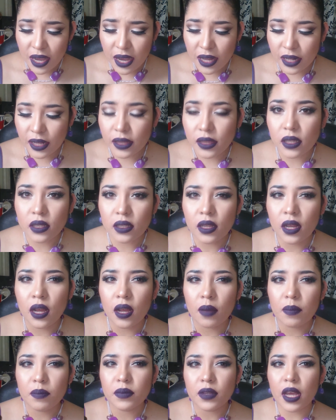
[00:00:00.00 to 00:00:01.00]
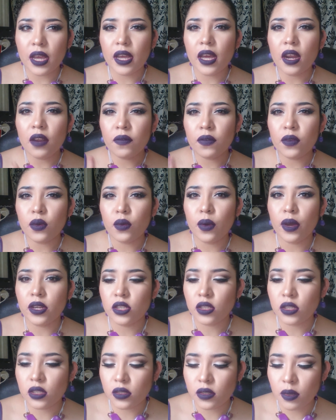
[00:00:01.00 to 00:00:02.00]
And then I got a few
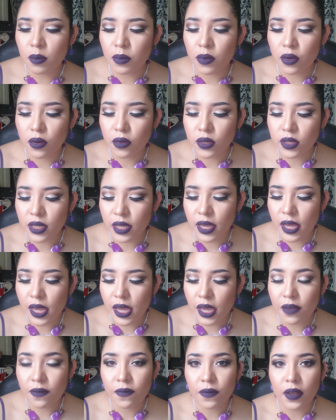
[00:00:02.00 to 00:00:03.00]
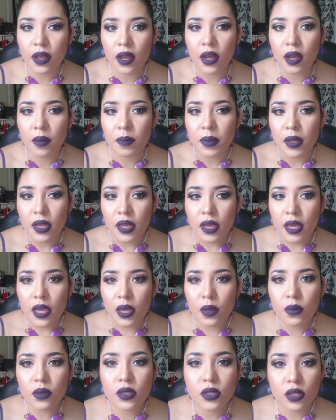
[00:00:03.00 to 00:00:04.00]
questions to some girls saying if
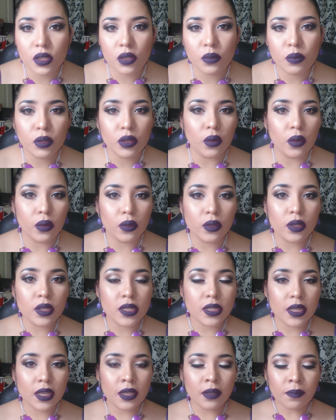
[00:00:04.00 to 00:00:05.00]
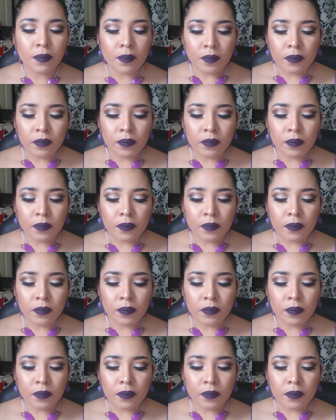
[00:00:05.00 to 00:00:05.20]
it was good with oily skin.